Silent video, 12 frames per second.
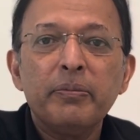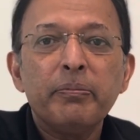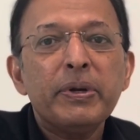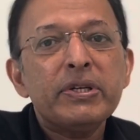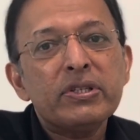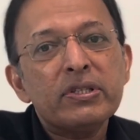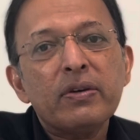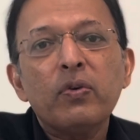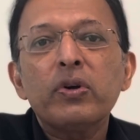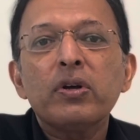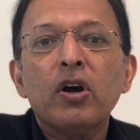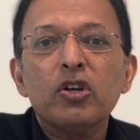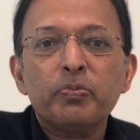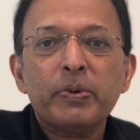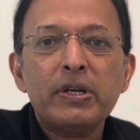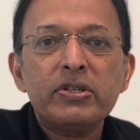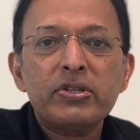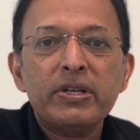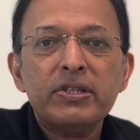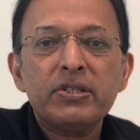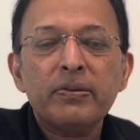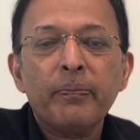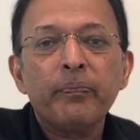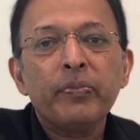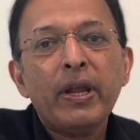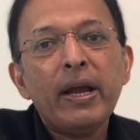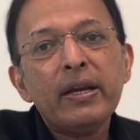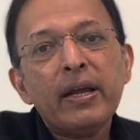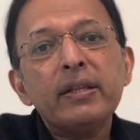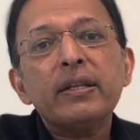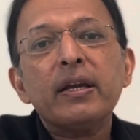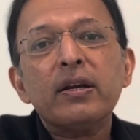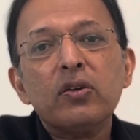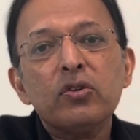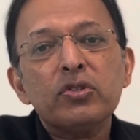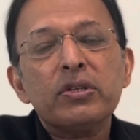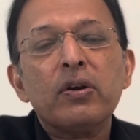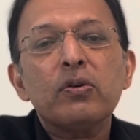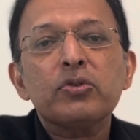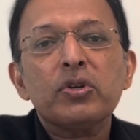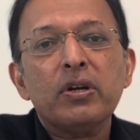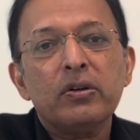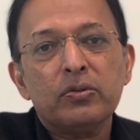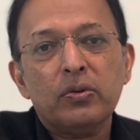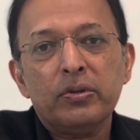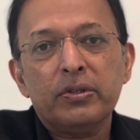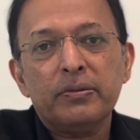Patients avoid hospital stays, and healthcare costs are also controlled.